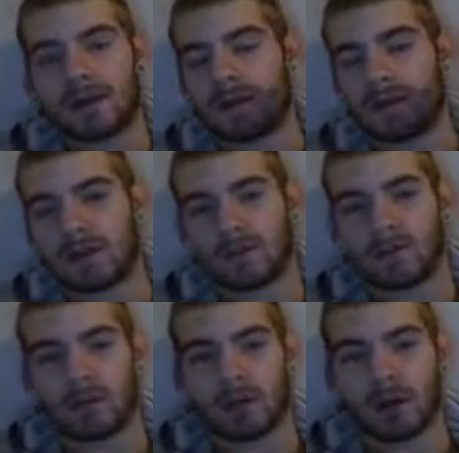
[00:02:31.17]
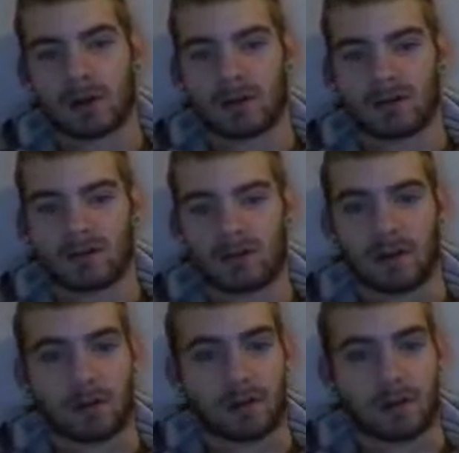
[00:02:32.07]
He had like 4 dark energies on
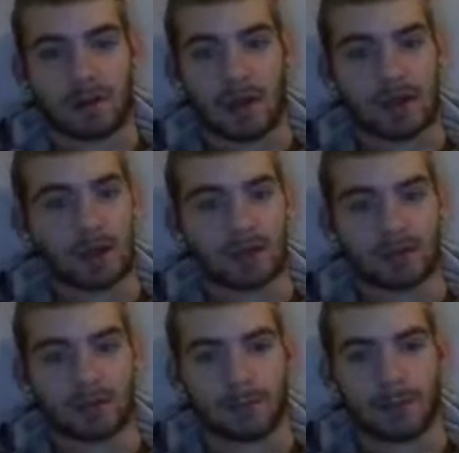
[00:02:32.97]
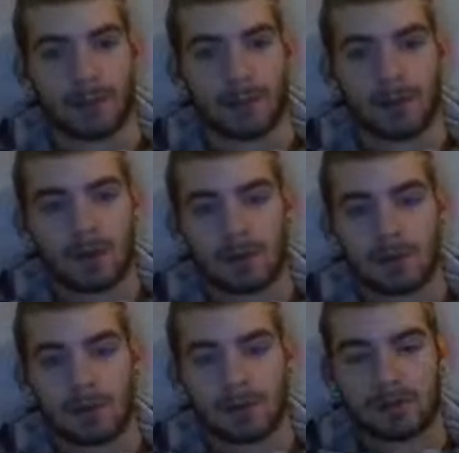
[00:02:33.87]
him, and I lost him.
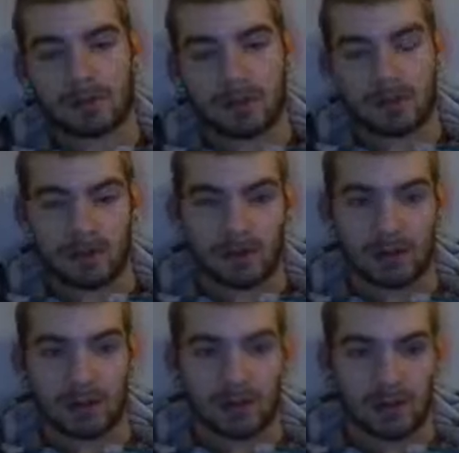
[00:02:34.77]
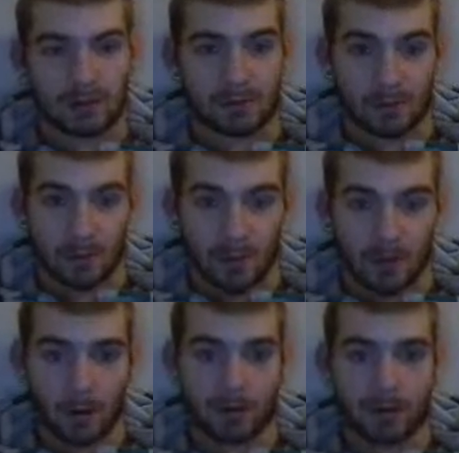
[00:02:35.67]
Take it, he did a lot of damage to my
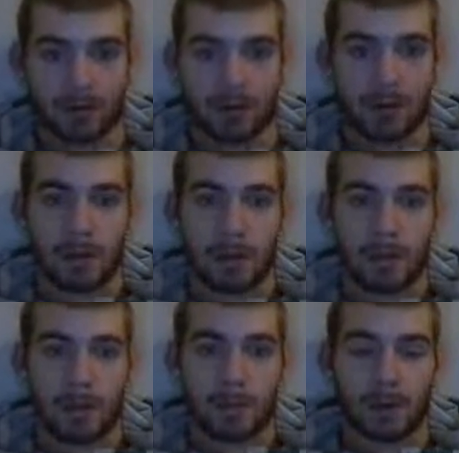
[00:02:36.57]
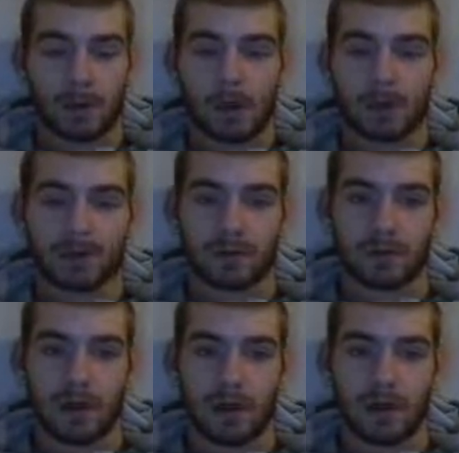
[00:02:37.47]
opponent, but I lost
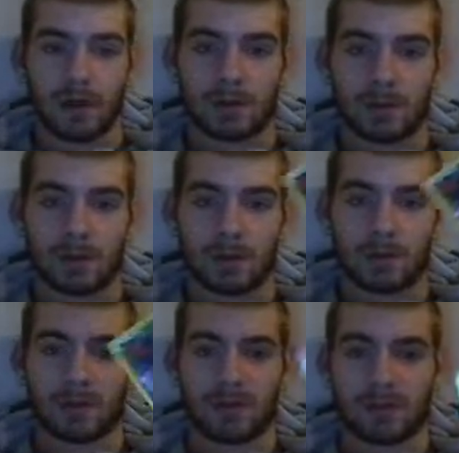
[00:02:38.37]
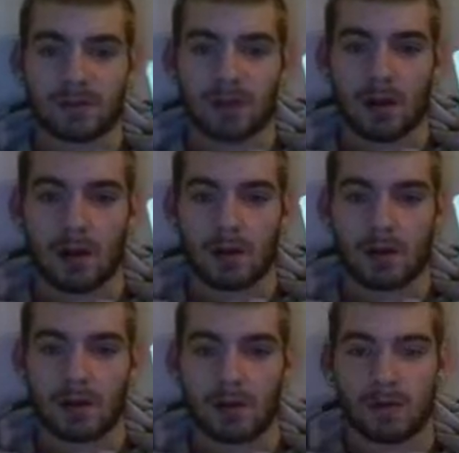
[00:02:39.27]
him. And when I played this
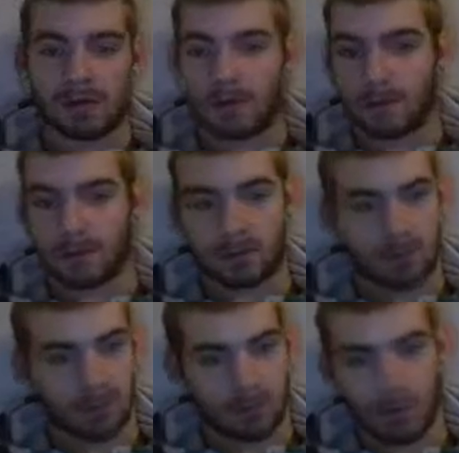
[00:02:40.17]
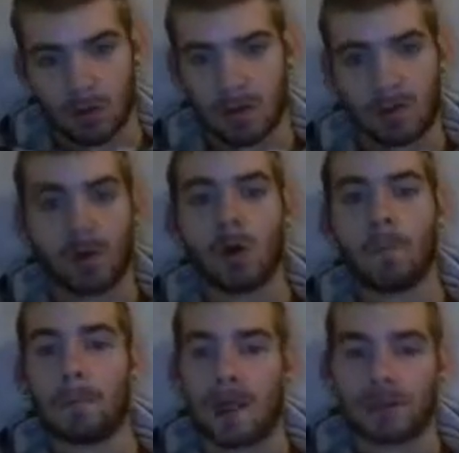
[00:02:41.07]
card, it was able to load up my
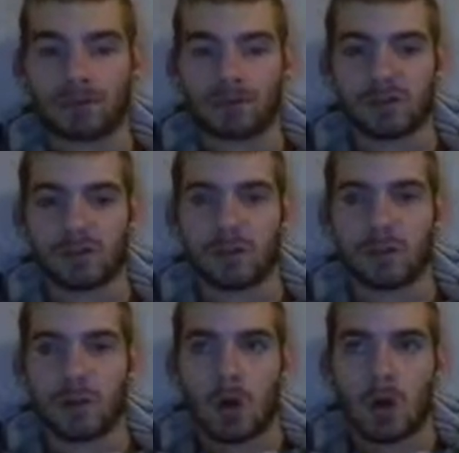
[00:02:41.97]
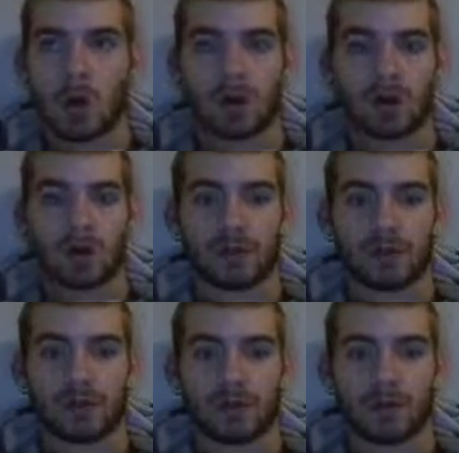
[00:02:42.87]
whole bench with
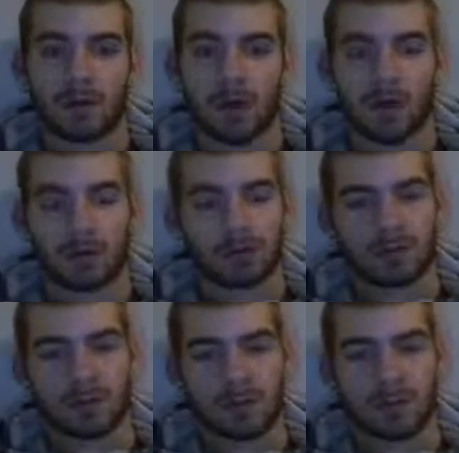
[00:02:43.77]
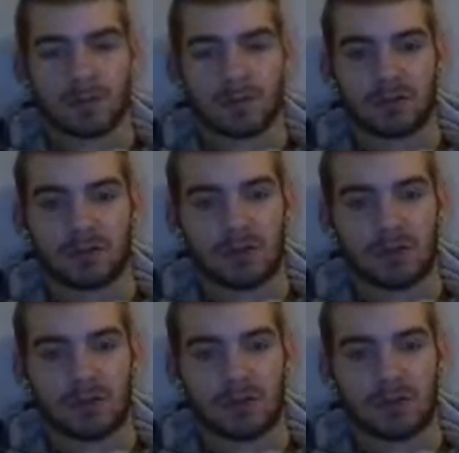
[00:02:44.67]
all those dark energies.